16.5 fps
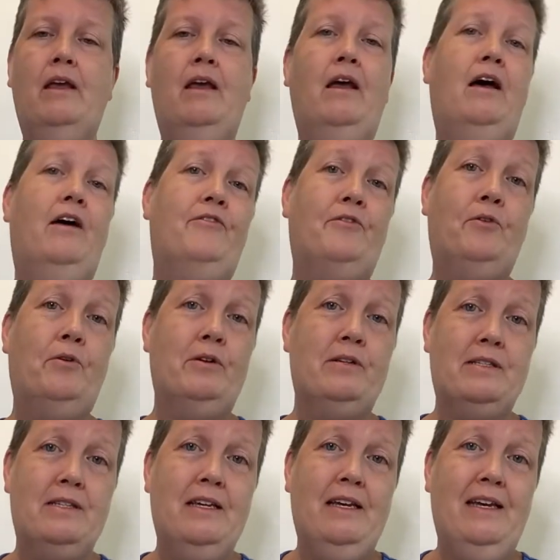Of
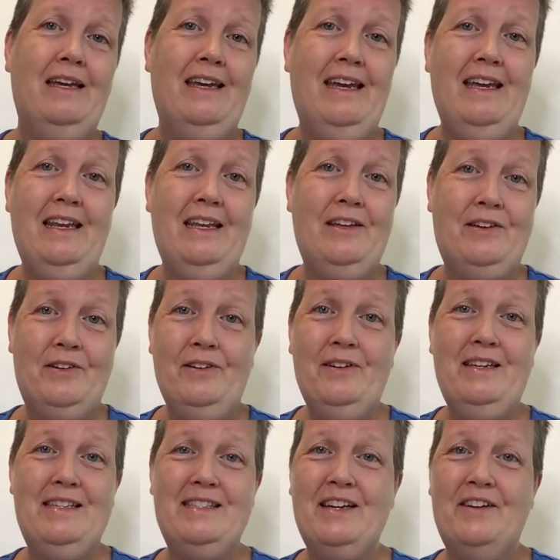course, eating
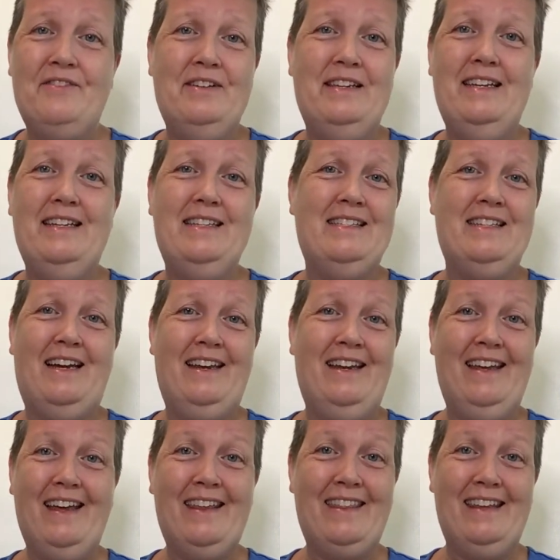cookies every day is not
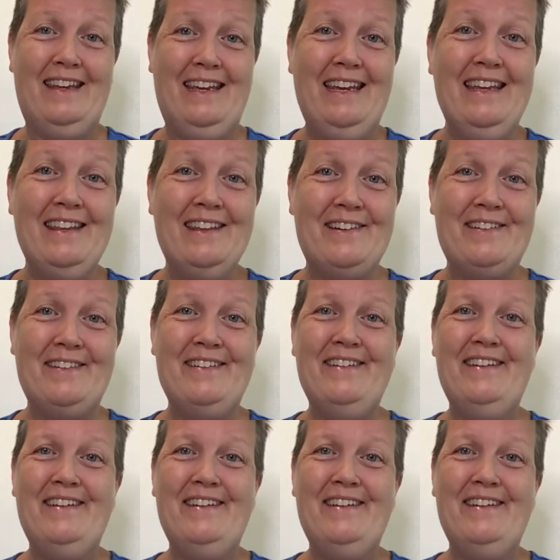healthy either,